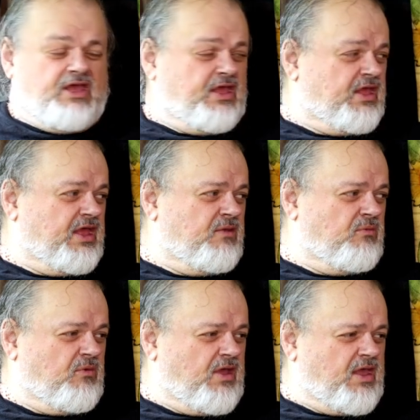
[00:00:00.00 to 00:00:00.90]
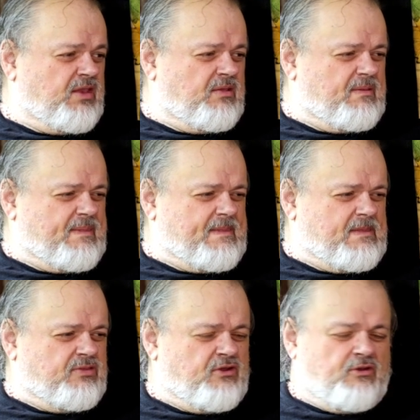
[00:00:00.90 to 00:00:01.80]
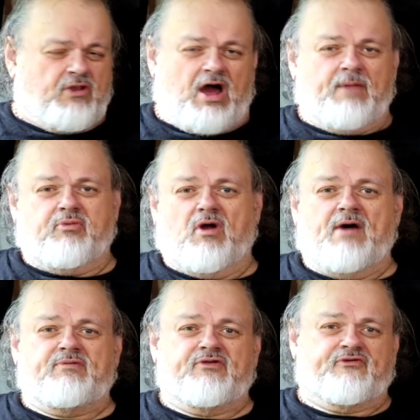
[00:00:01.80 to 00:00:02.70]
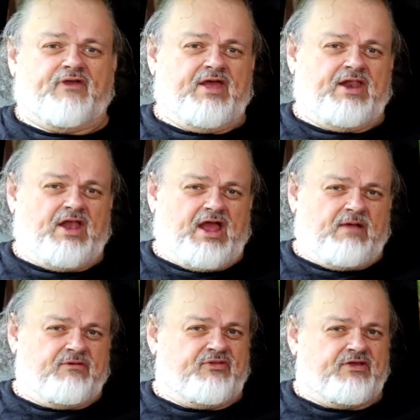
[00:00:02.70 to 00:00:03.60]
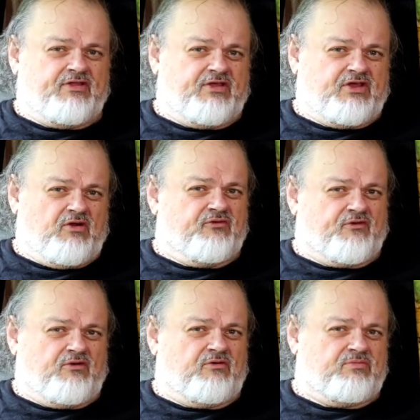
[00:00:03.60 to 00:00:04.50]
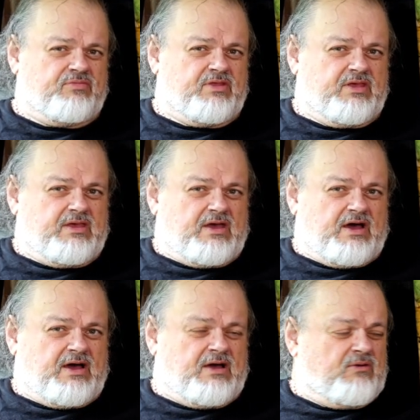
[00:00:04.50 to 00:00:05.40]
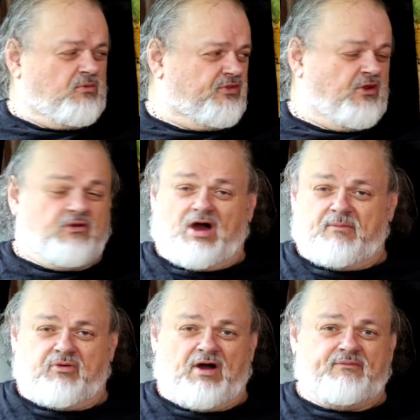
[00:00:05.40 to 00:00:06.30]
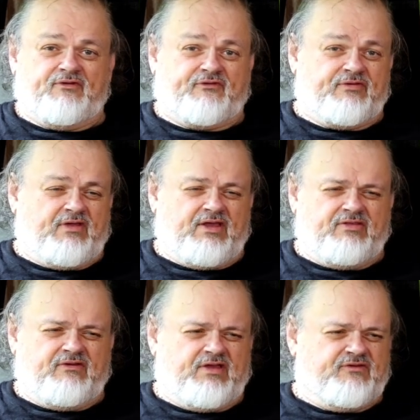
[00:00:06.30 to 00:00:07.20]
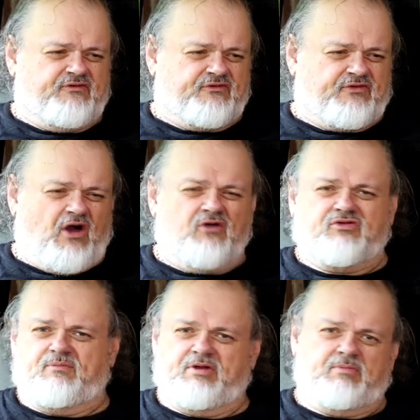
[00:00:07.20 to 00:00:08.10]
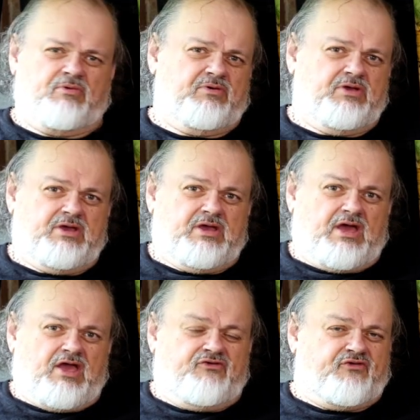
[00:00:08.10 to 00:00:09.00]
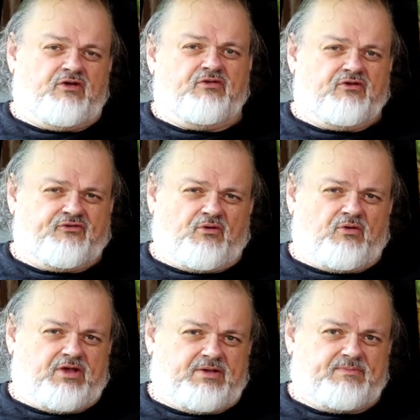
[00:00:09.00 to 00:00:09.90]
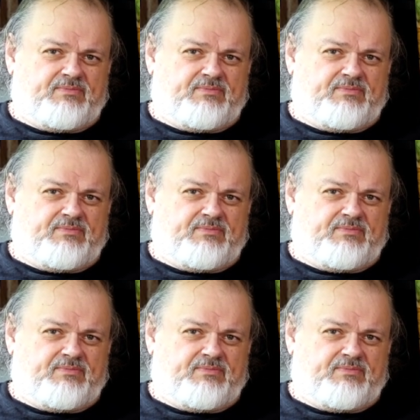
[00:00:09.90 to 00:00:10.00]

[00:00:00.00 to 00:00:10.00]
and their nonprofits and everything that goes on with their nonprofits, and just talk to people and share their story